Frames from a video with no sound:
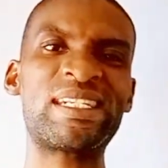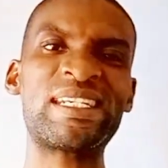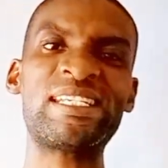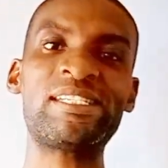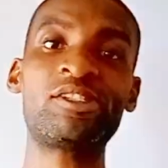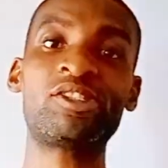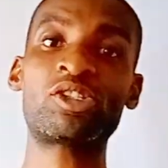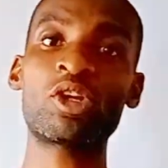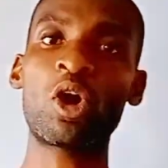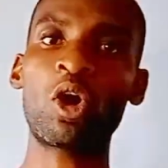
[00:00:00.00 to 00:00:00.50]

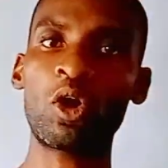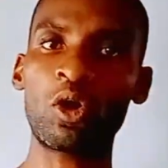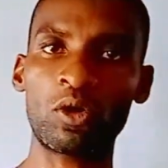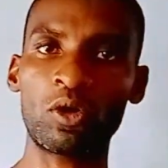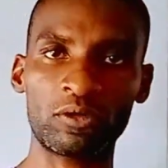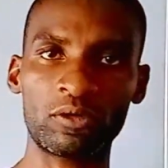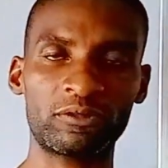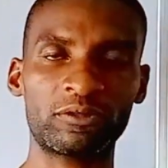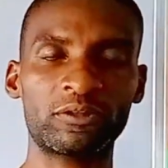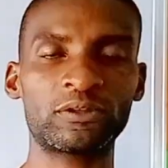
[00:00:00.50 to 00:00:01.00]

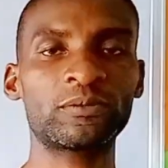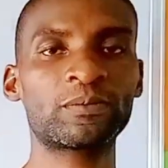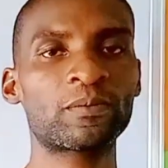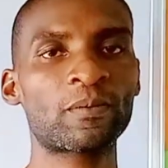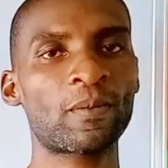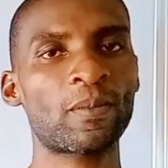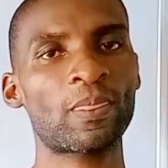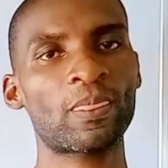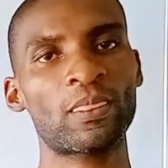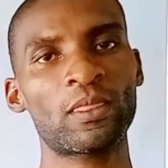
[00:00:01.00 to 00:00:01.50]
dissolve
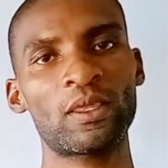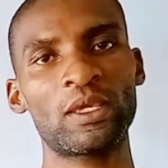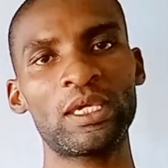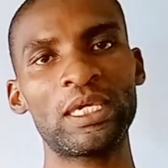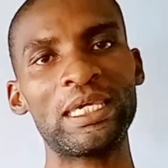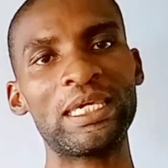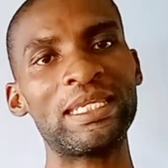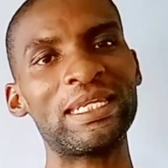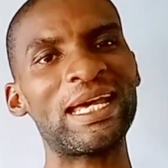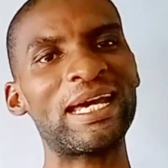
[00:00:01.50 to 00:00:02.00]

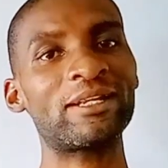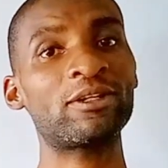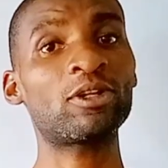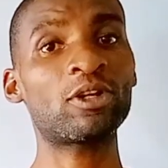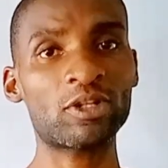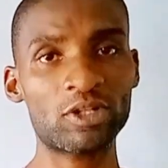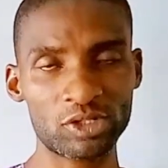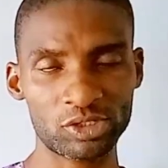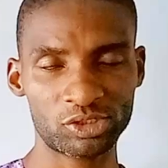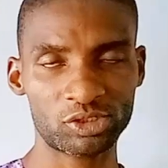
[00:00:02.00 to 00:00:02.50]
in
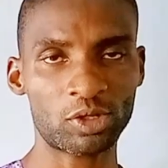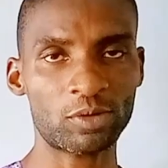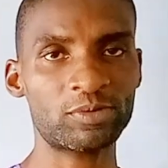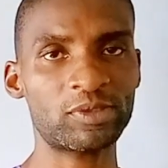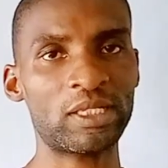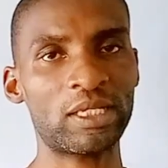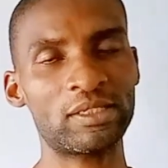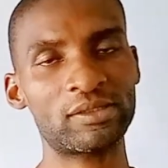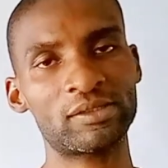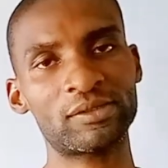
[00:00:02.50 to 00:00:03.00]
another
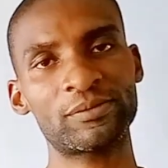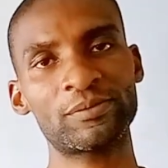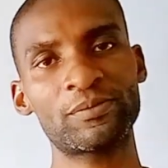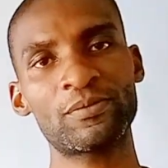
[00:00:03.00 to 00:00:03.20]
substance.